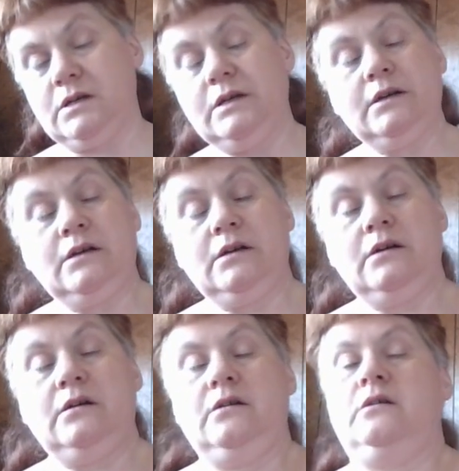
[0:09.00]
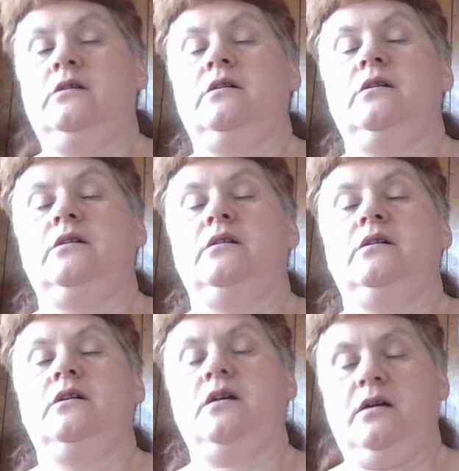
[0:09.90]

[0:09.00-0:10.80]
No one is speaking in this clip.